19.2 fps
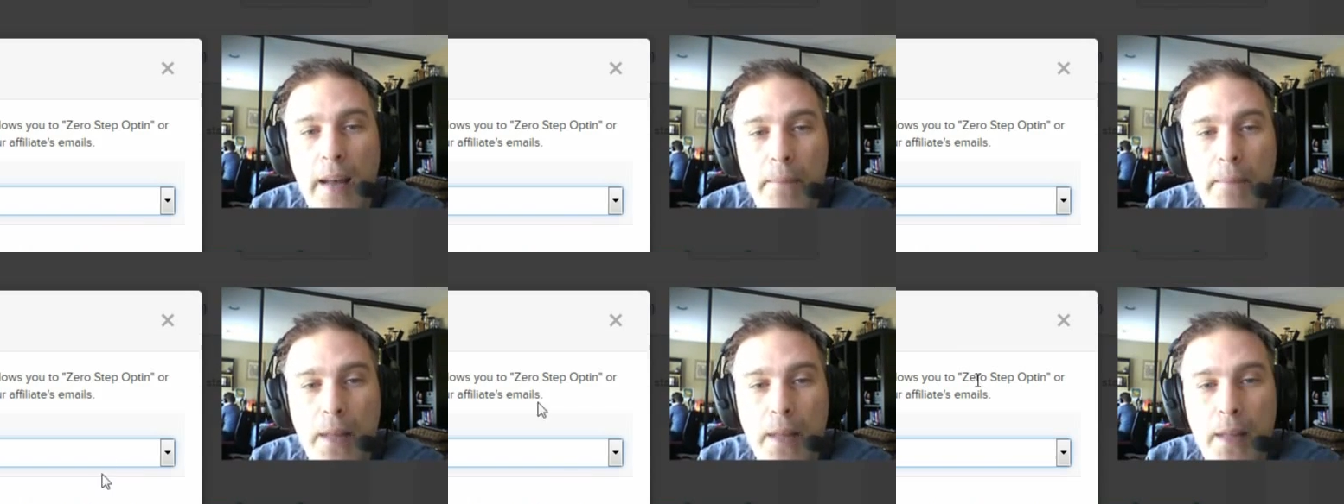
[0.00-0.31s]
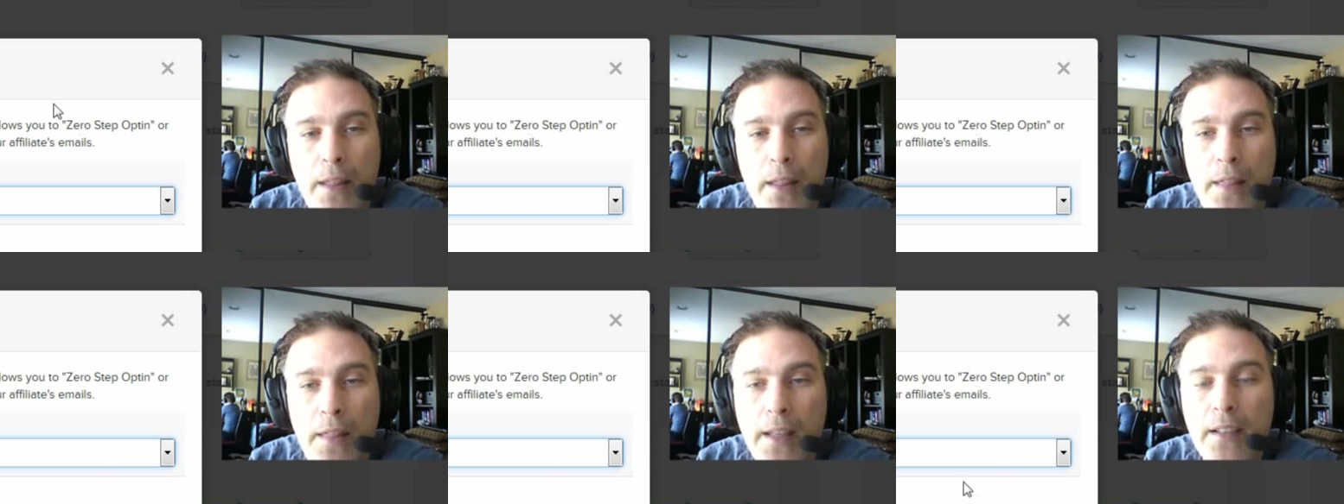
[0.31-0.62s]

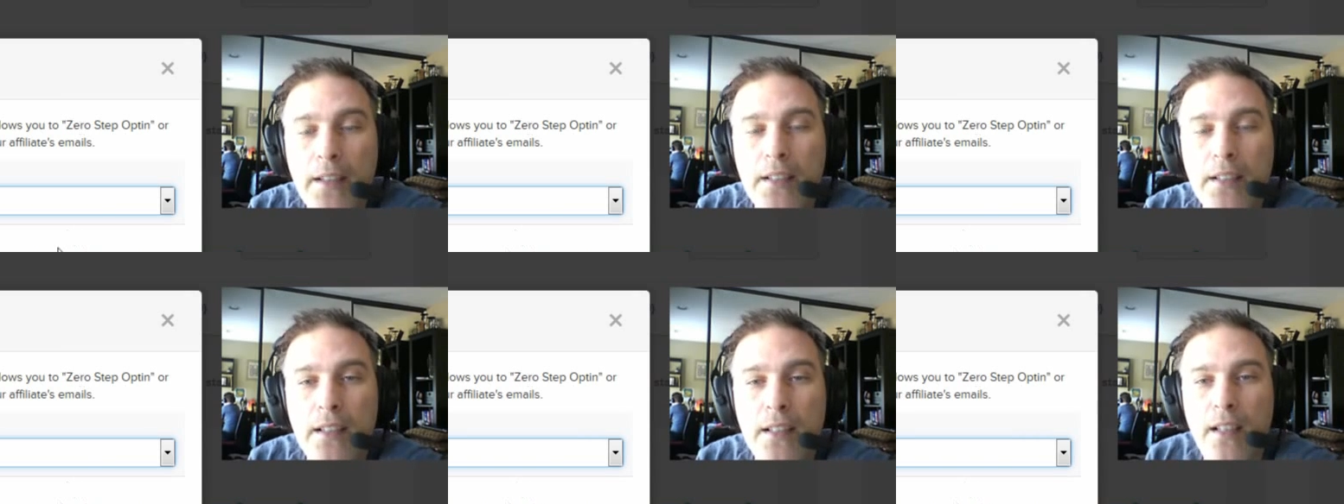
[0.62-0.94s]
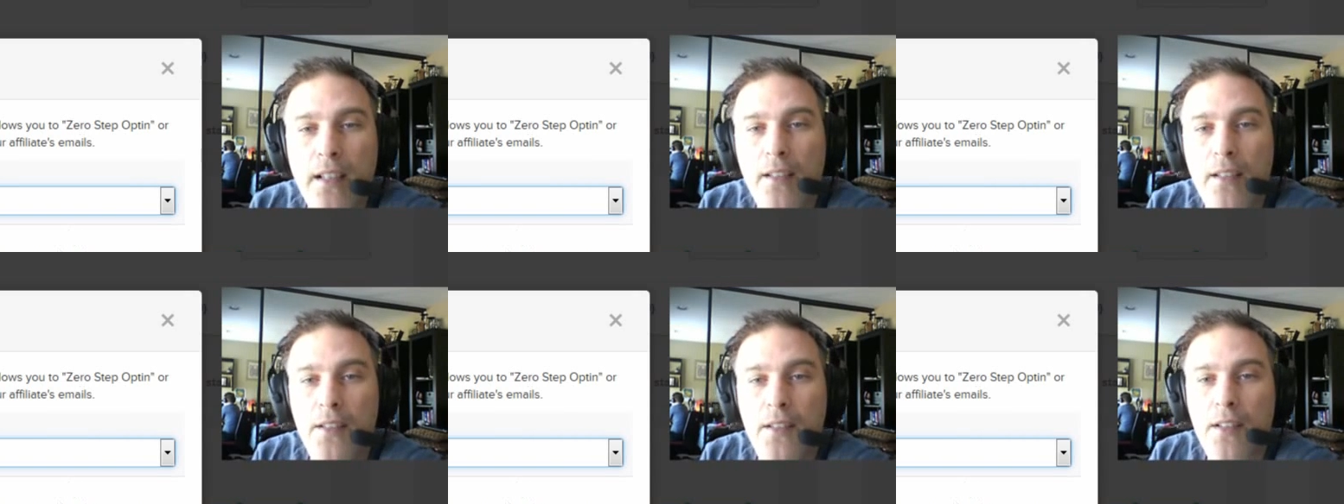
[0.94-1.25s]
This
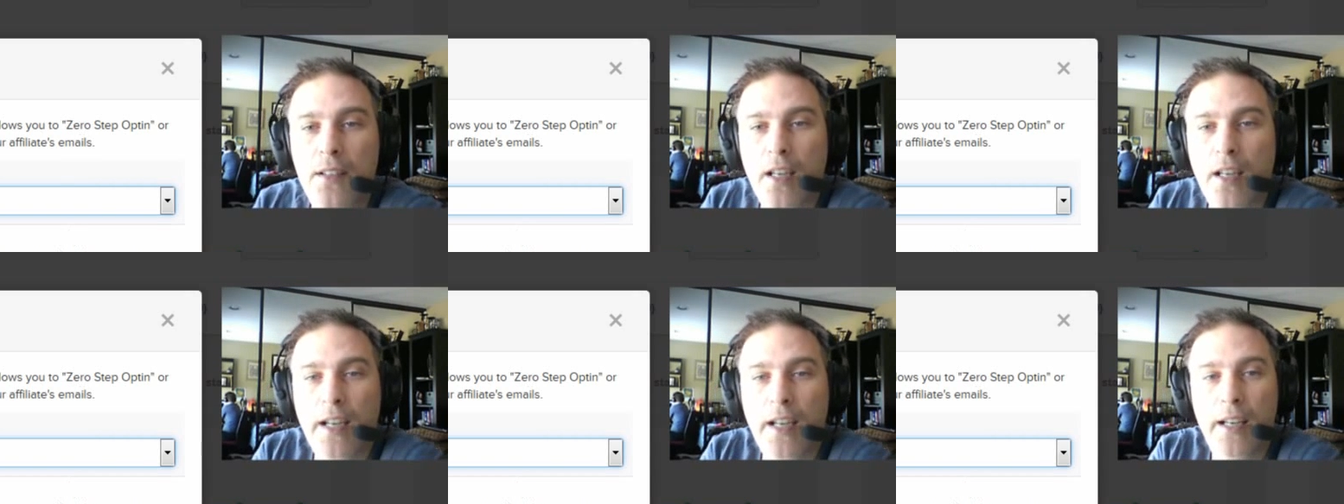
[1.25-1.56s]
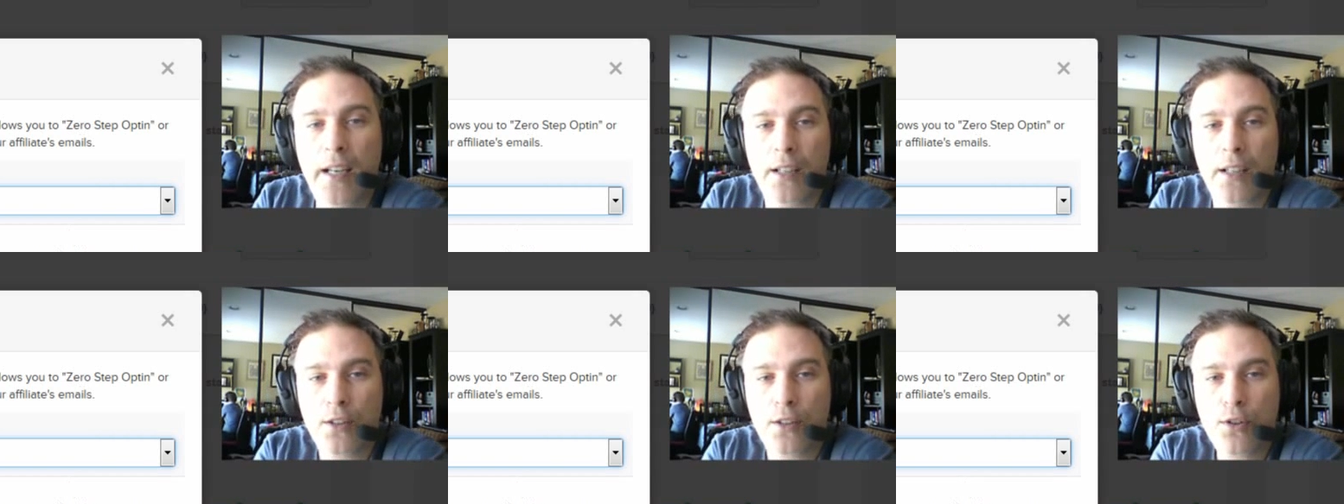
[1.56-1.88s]
is
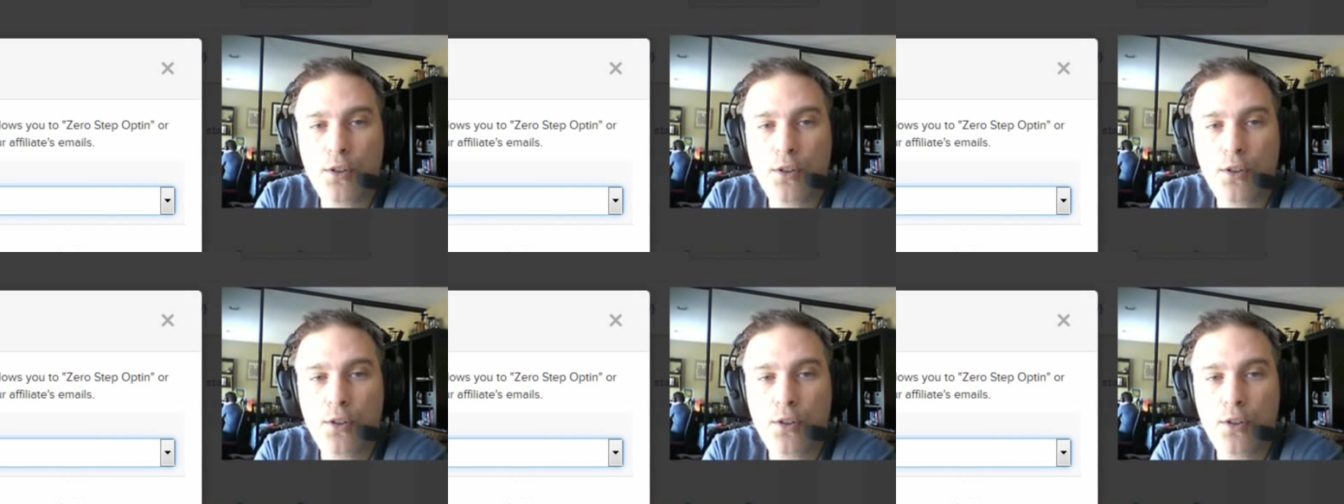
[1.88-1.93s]
a